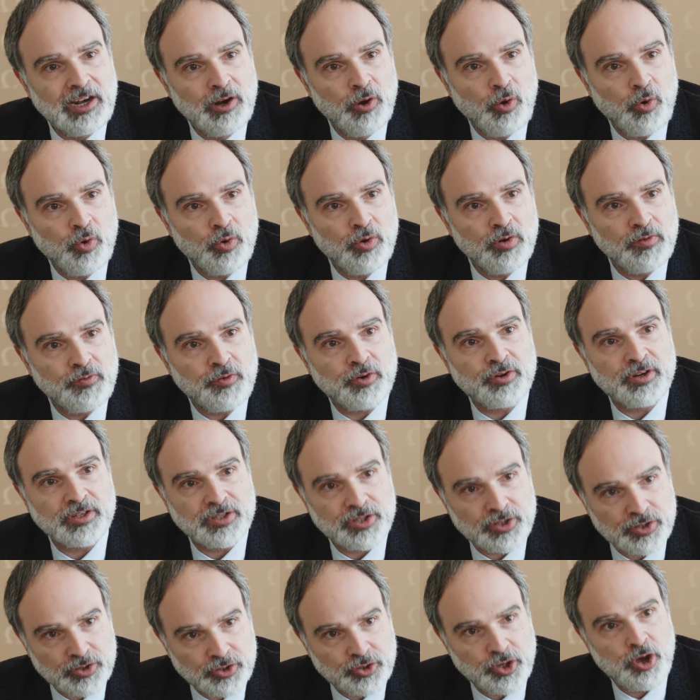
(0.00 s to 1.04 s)
a logo for a
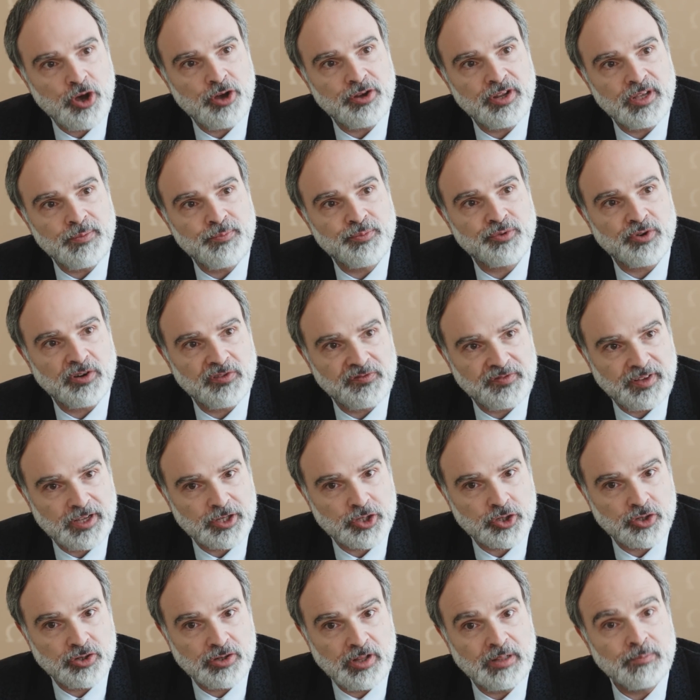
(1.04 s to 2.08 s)
sturdy,
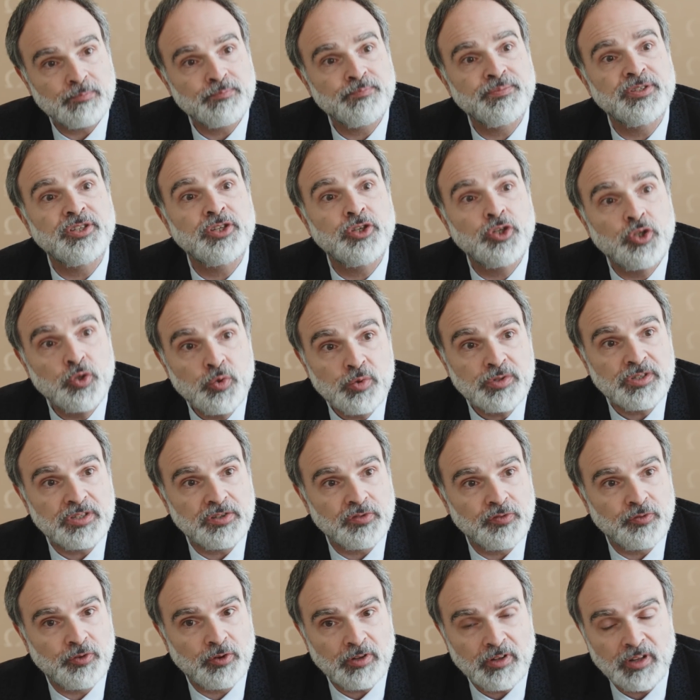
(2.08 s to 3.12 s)
professional,
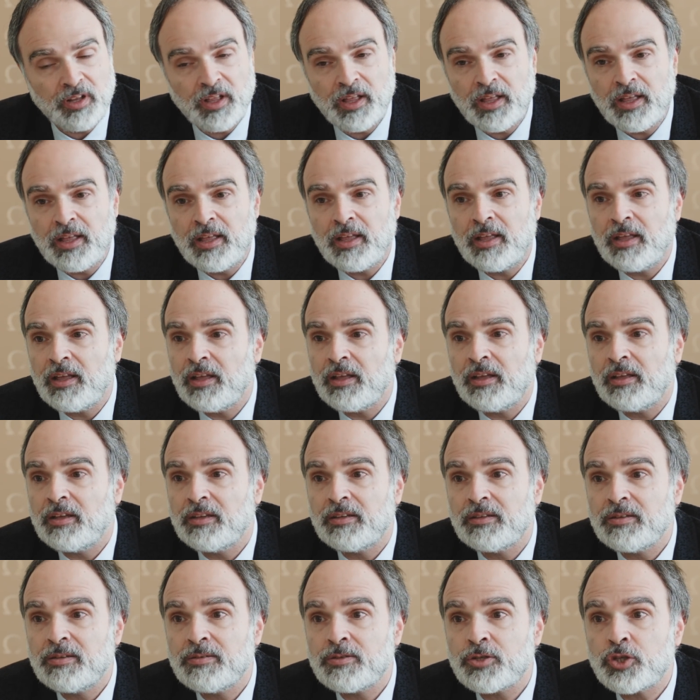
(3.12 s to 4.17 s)
beautiful,
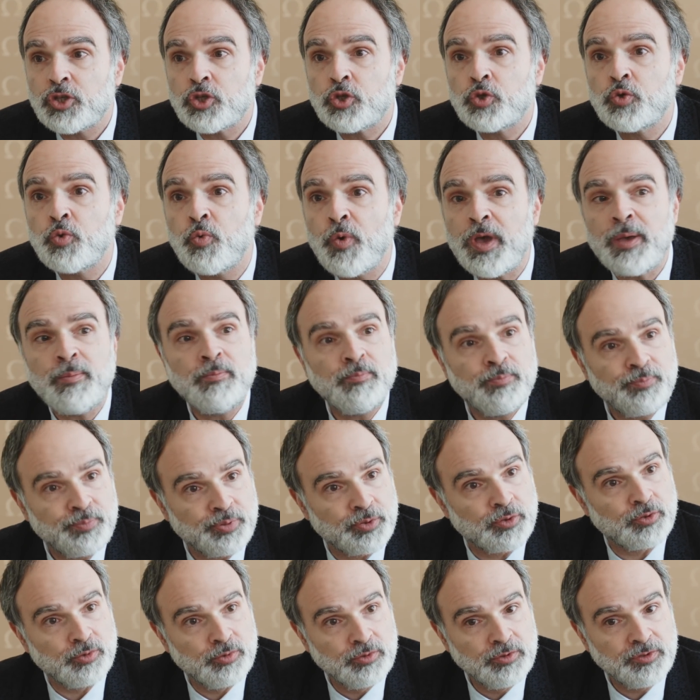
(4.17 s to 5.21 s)

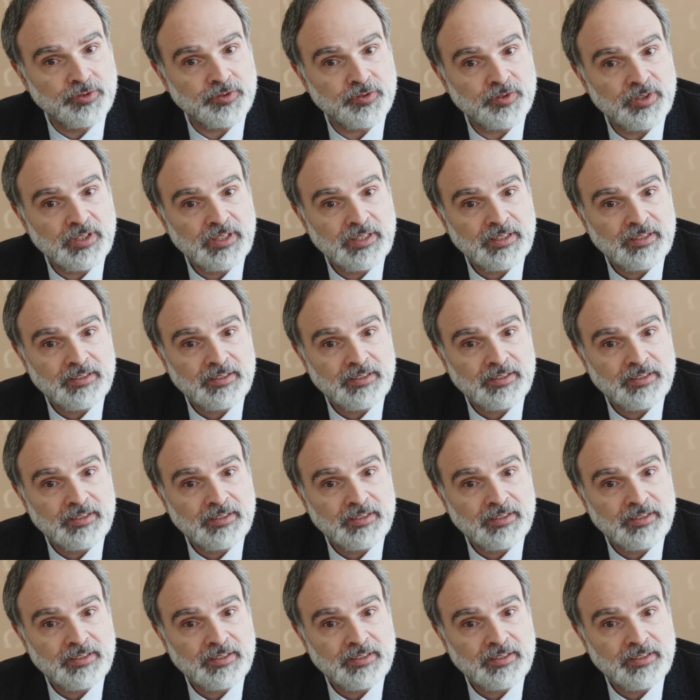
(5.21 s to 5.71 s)
swim-proof,